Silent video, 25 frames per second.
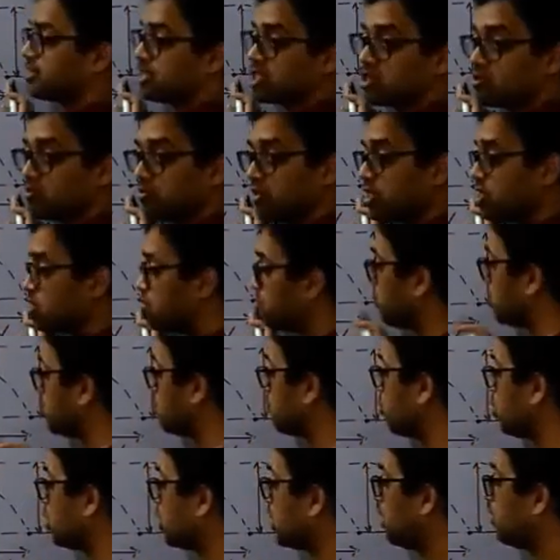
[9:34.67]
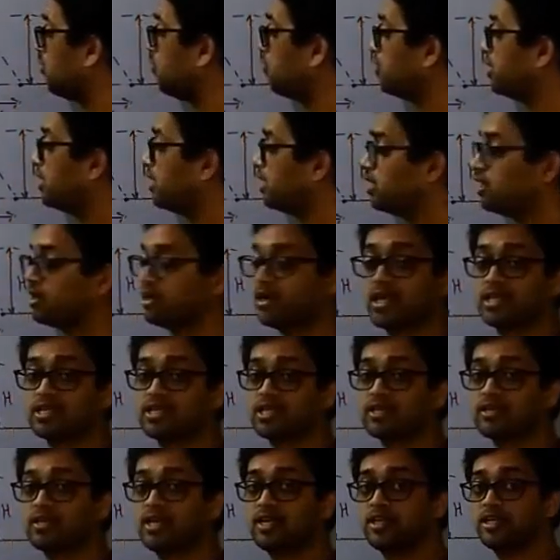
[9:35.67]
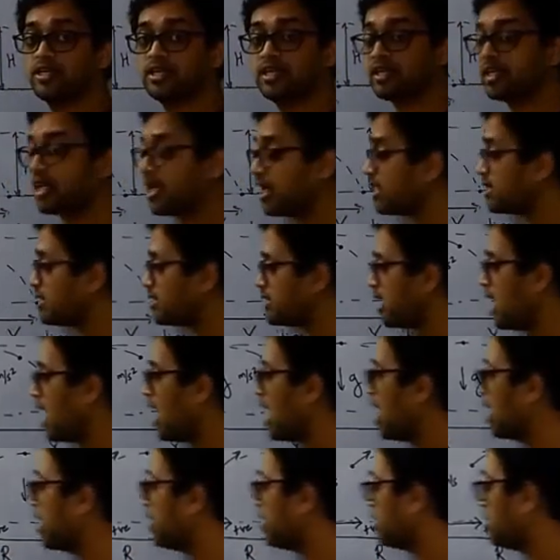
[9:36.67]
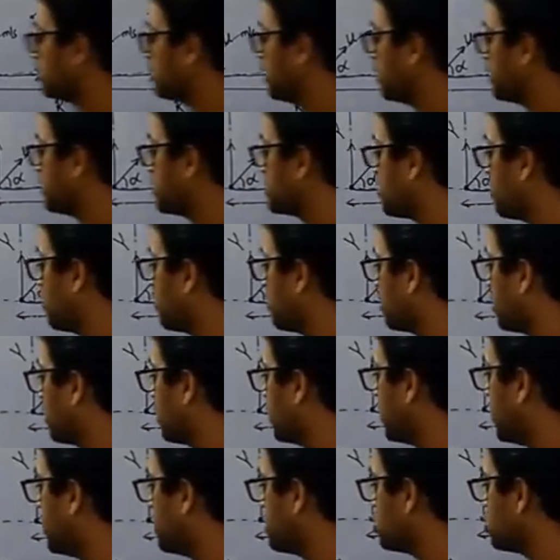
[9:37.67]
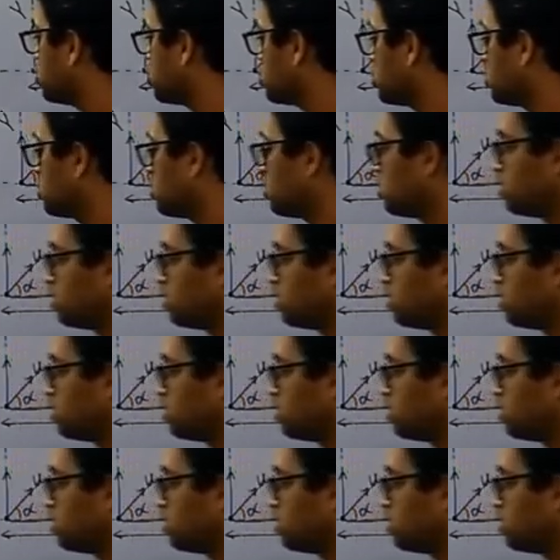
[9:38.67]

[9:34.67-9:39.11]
this much, but what have we designated it as? R, that is our range,